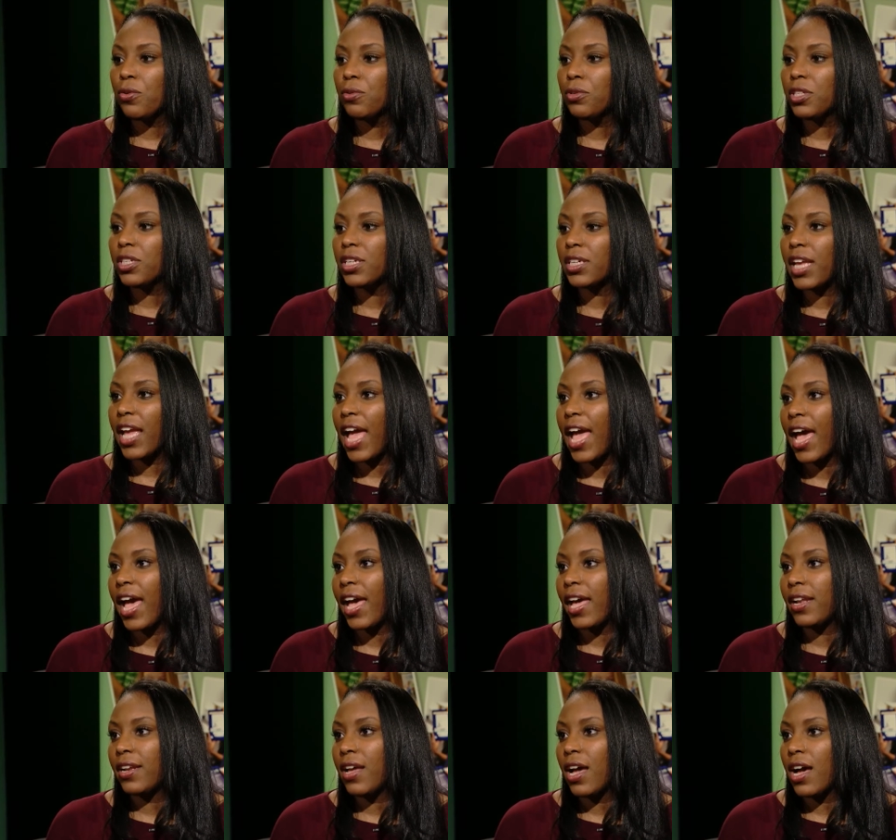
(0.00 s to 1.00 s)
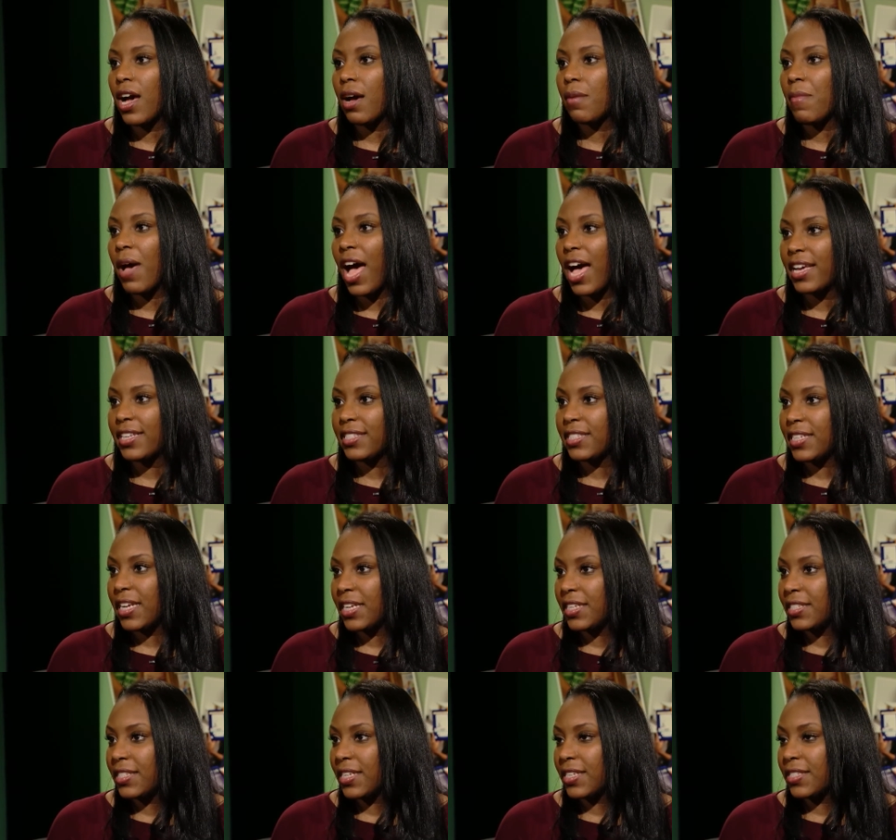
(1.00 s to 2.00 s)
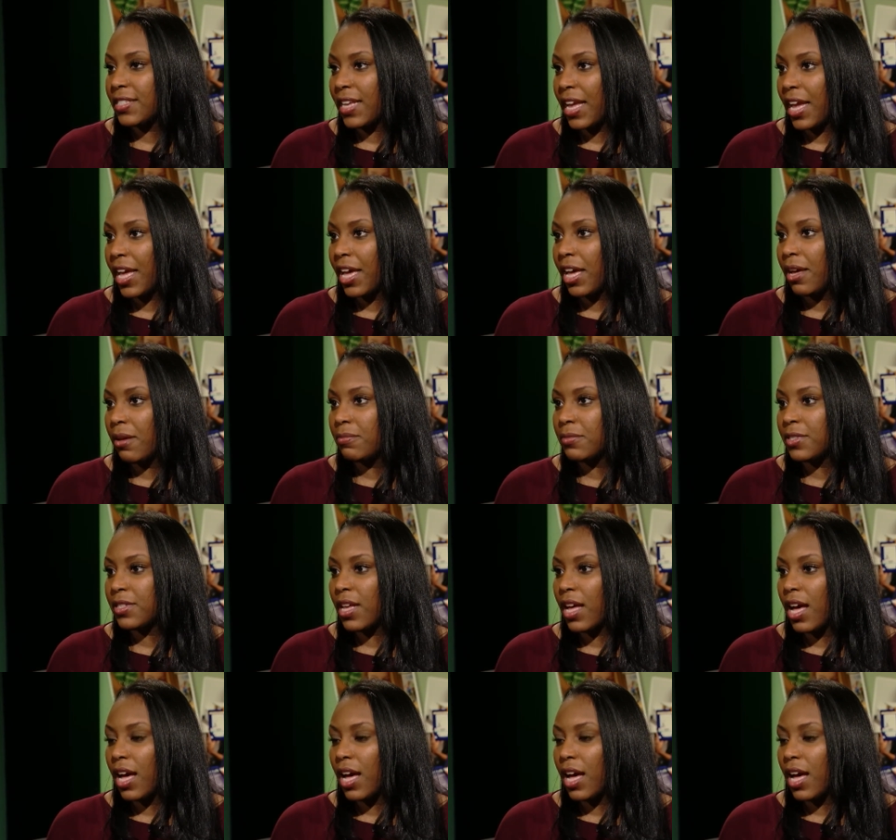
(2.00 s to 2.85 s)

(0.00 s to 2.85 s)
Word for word: you look at um, high stakes exams,